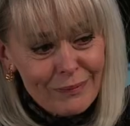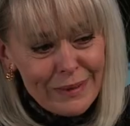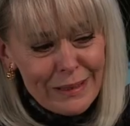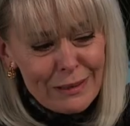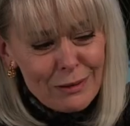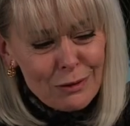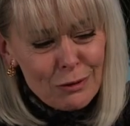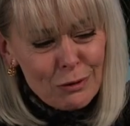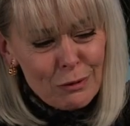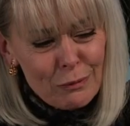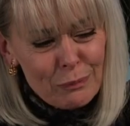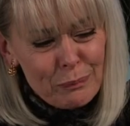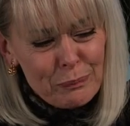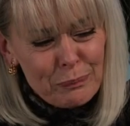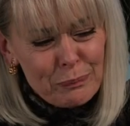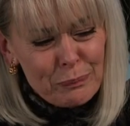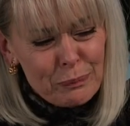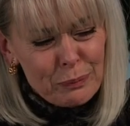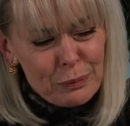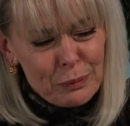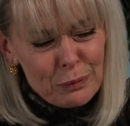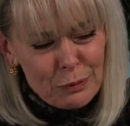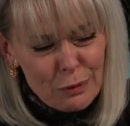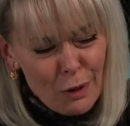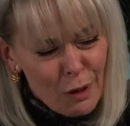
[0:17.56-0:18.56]
He took
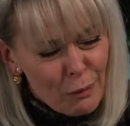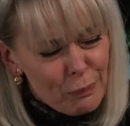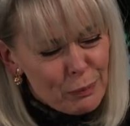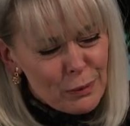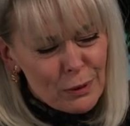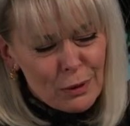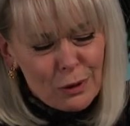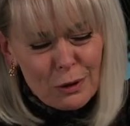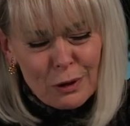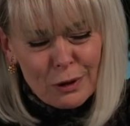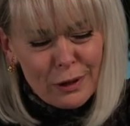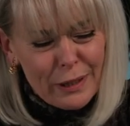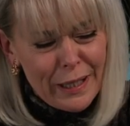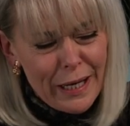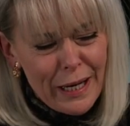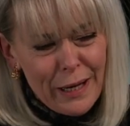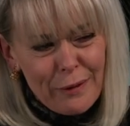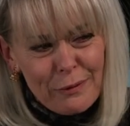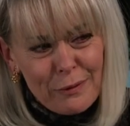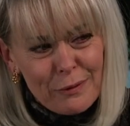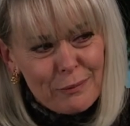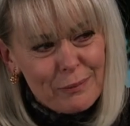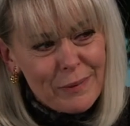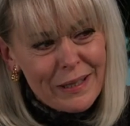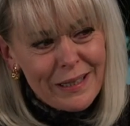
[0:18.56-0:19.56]
proper good
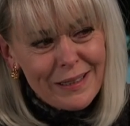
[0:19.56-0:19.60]
care of me.